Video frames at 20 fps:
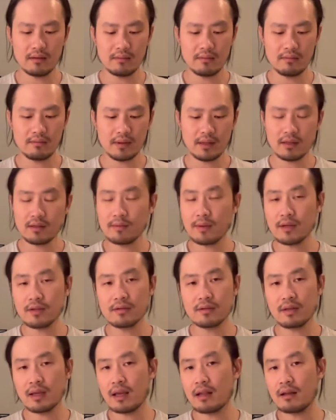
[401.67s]
but
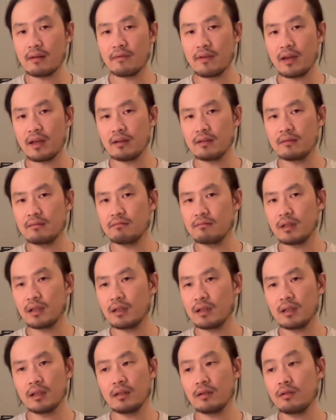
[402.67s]
especially at f8,
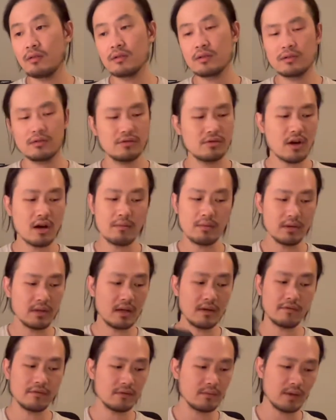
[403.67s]
it looks sharp
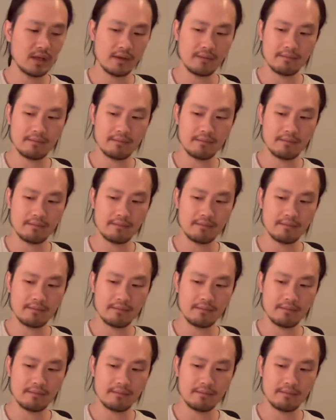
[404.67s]
enough for me.